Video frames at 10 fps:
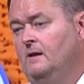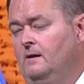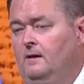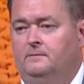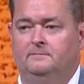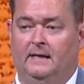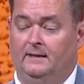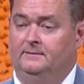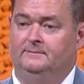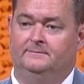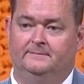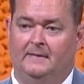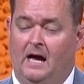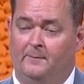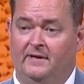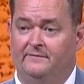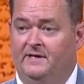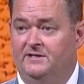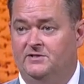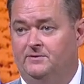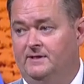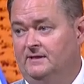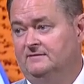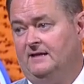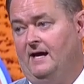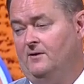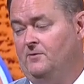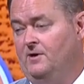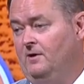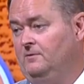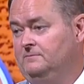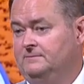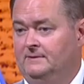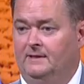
How big of an issue it is, I don't know.